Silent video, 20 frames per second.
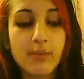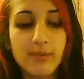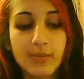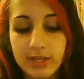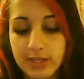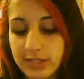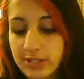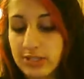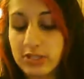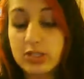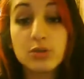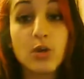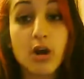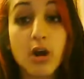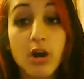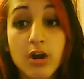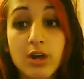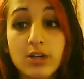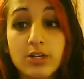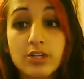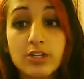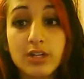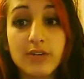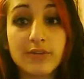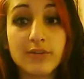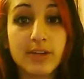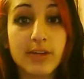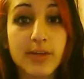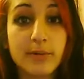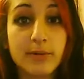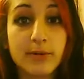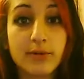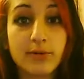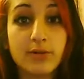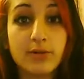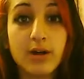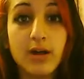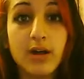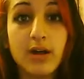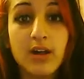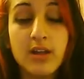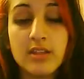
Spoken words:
It's too harsh of a chemical